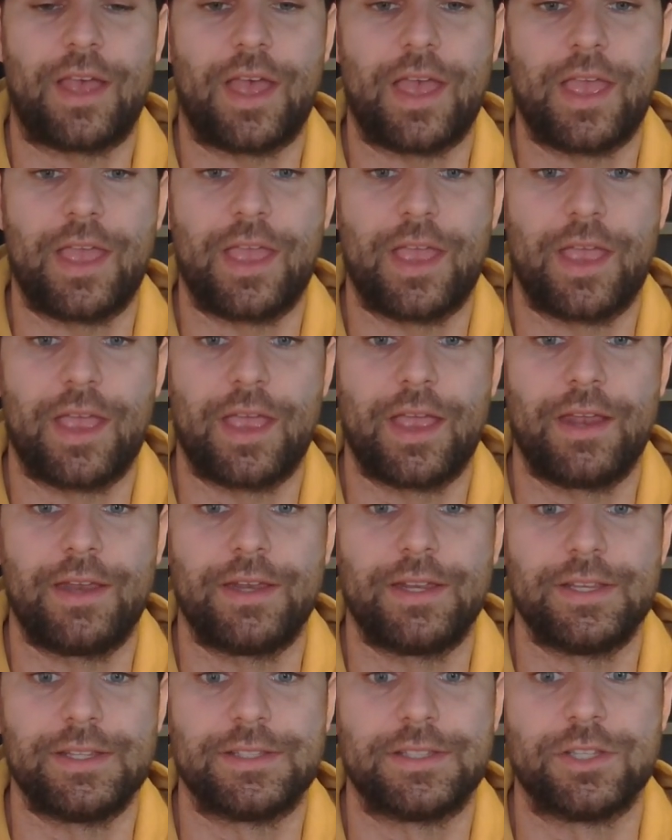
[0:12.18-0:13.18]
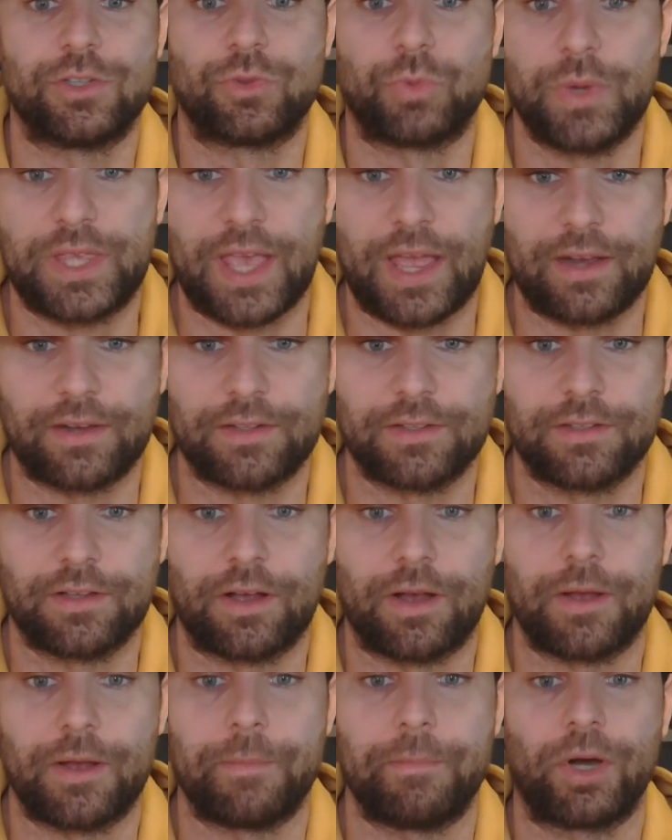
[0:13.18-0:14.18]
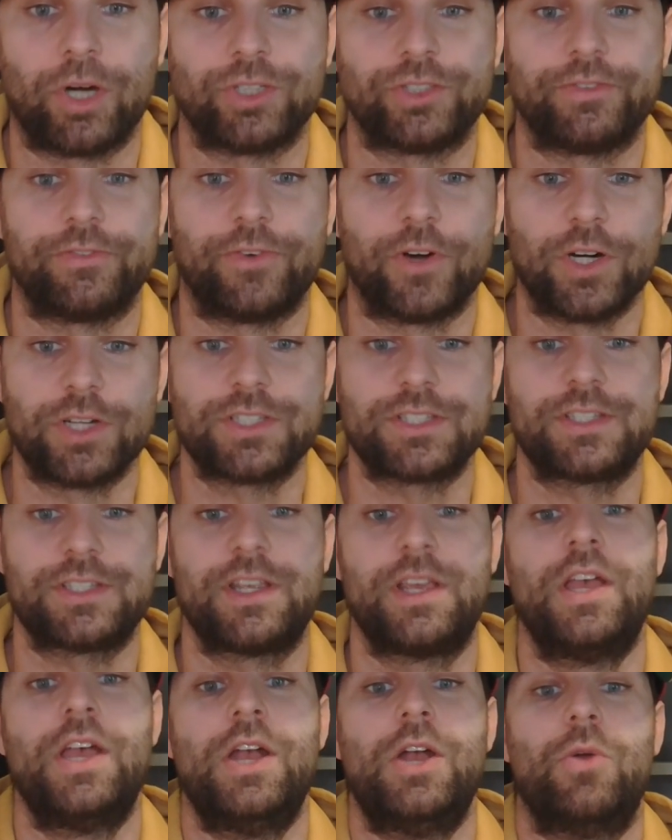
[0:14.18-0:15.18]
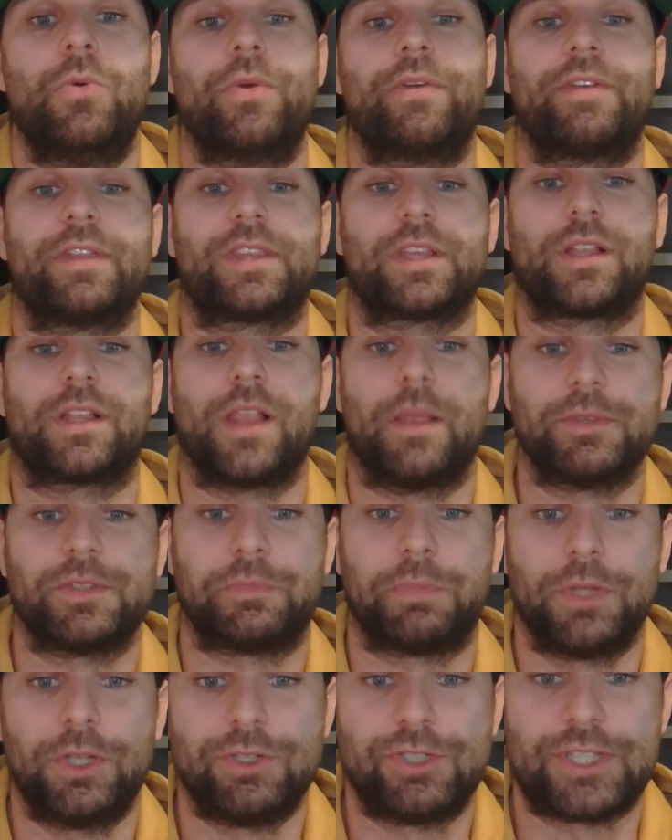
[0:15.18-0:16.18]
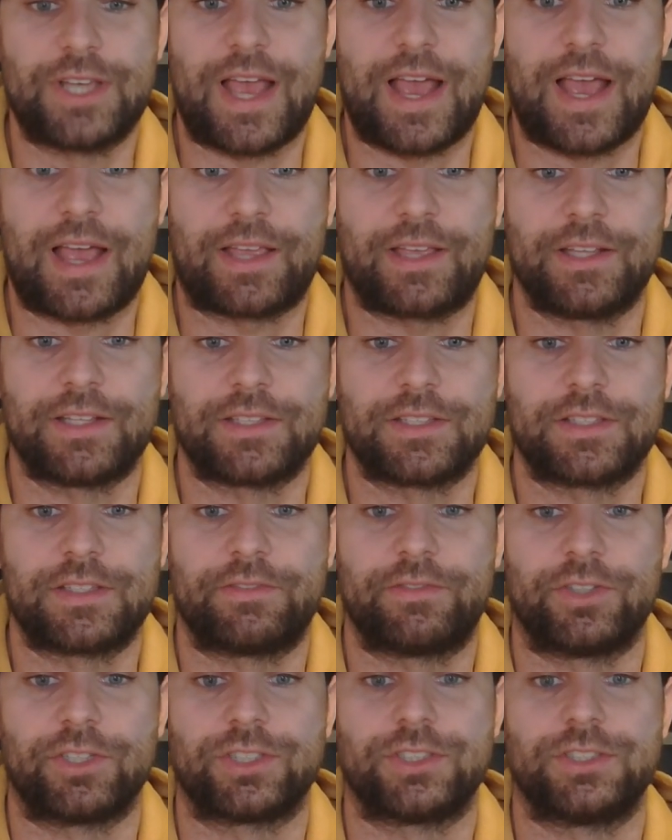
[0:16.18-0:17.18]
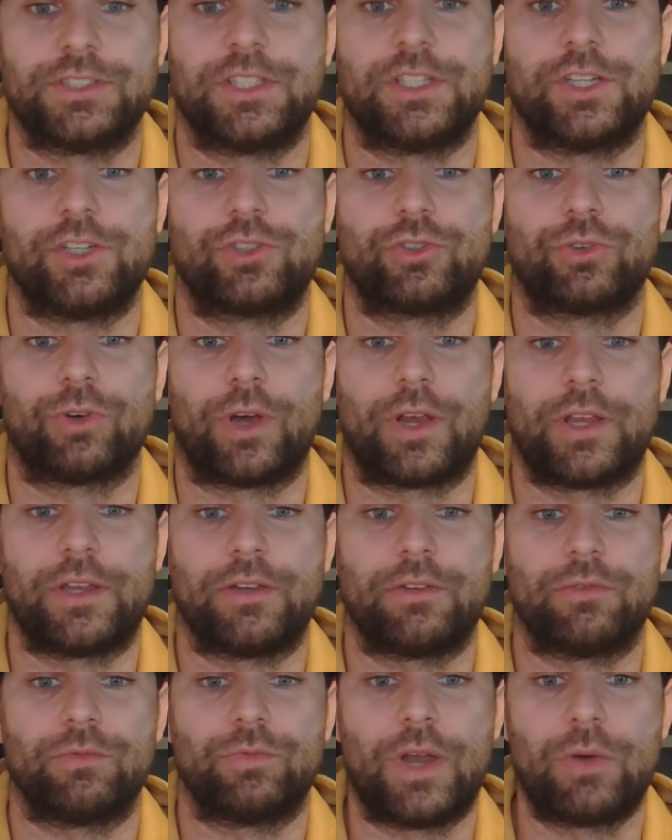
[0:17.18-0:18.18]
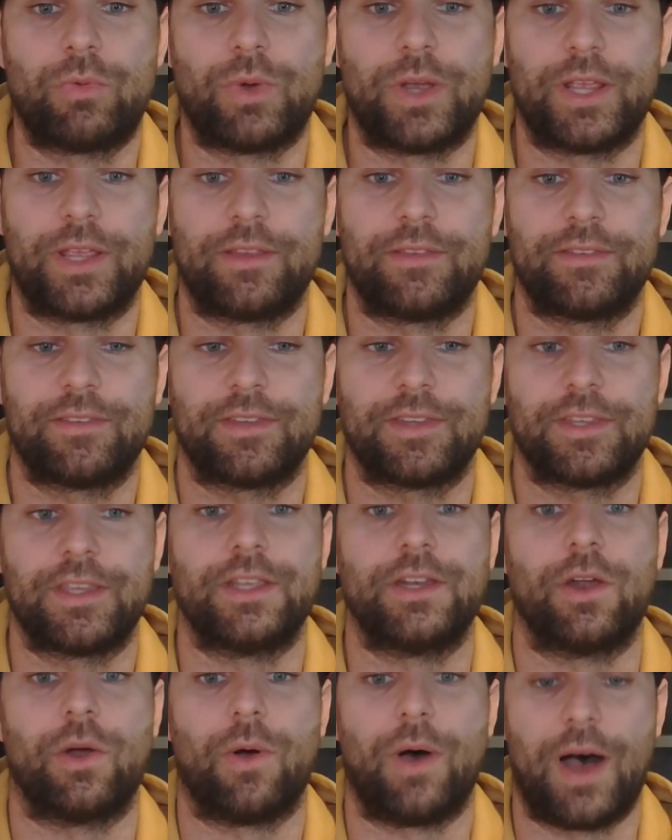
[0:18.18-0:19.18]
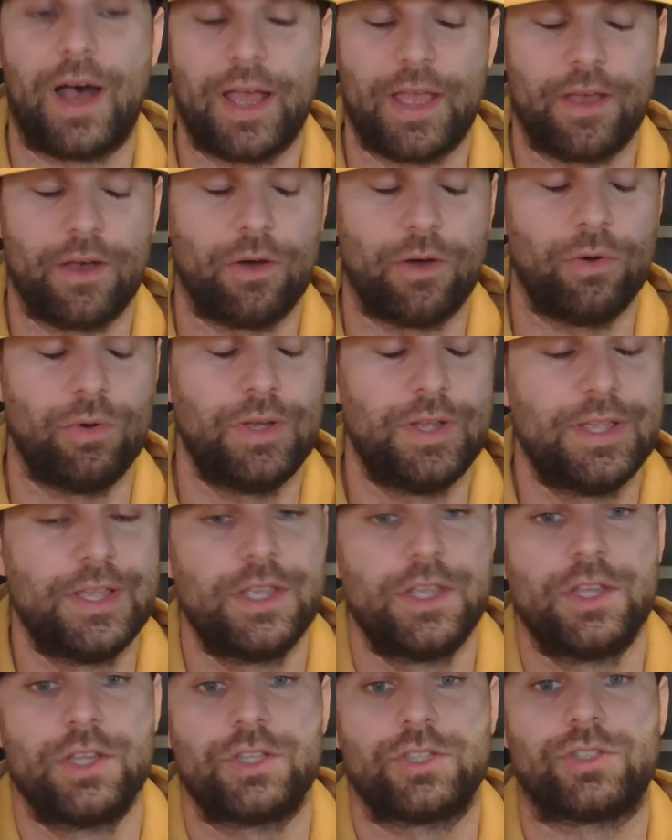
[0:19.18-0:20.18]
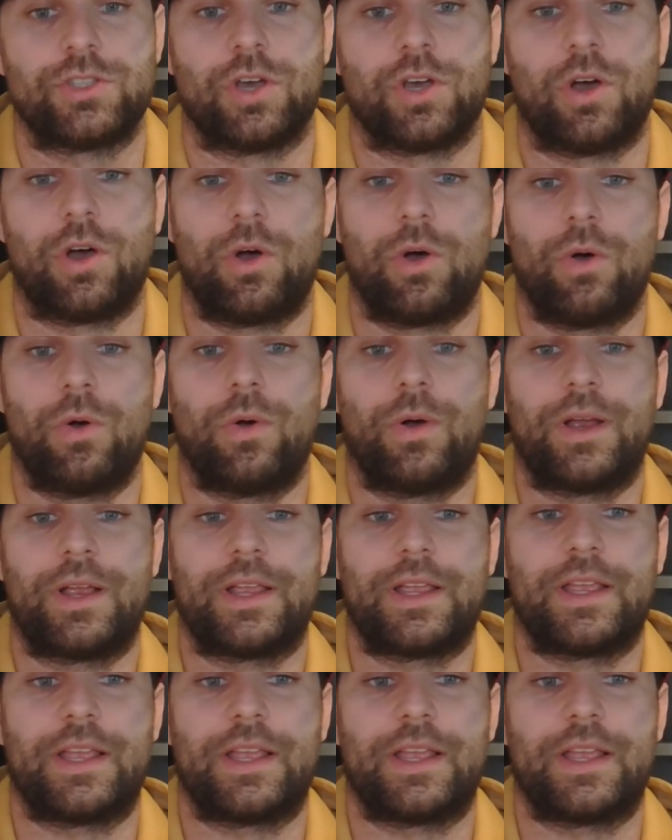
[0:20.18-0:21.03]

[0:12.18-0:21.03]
and is this weekend on March 1st. We've got the Columbus Blue Jackets versus the Detroit Red Wings in Ohio. So